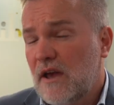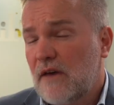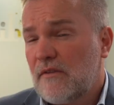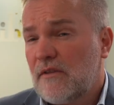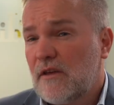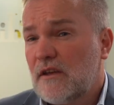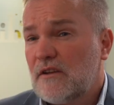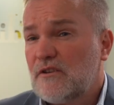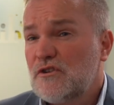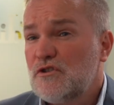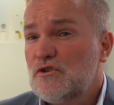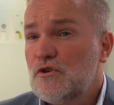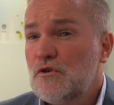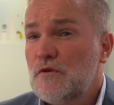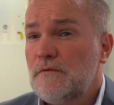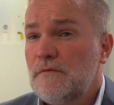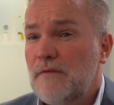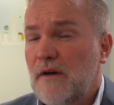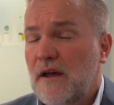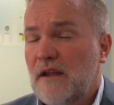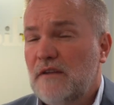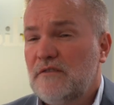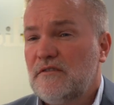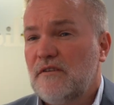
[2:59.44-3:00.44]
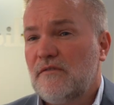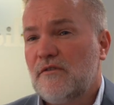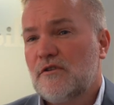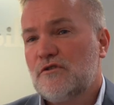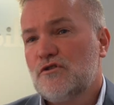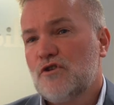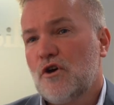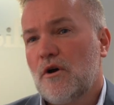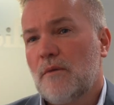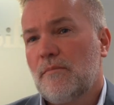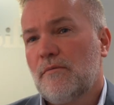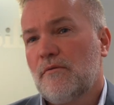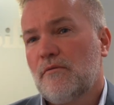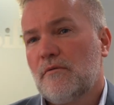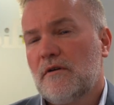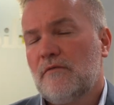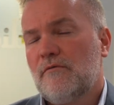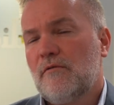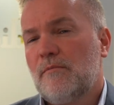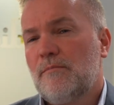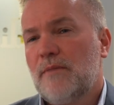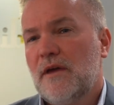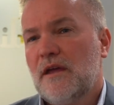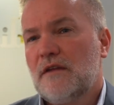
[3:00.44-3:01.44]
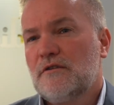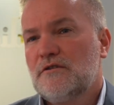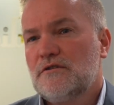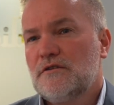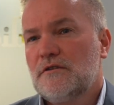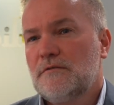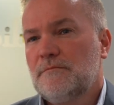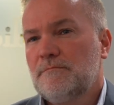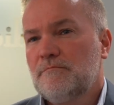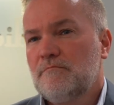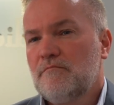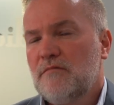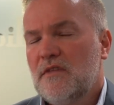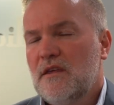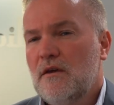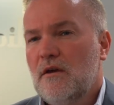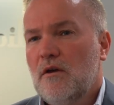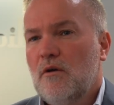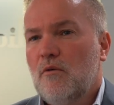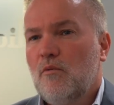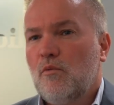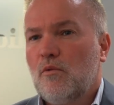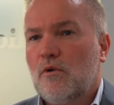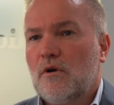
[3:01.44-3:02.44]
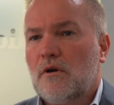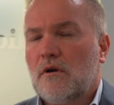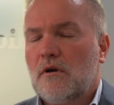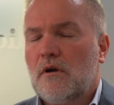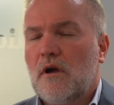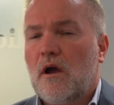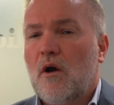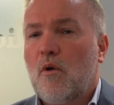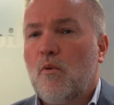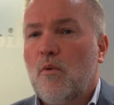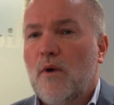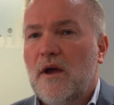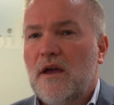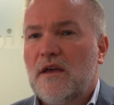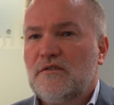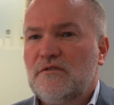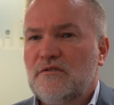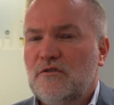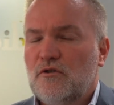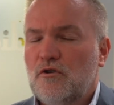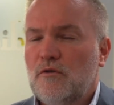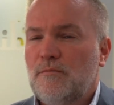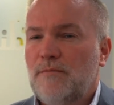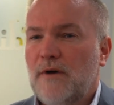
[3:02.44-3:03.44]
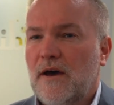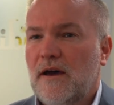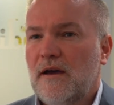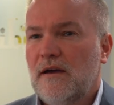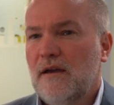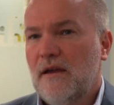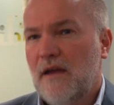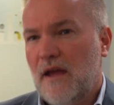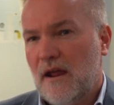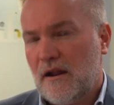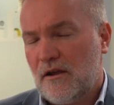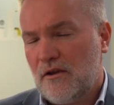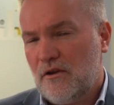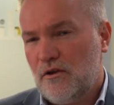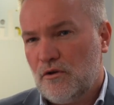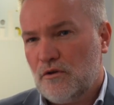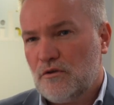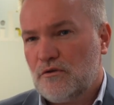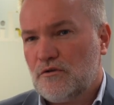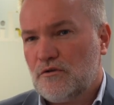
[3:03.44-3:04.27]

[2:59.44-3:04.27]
other two funds in the top three for pension were Aware Super and Q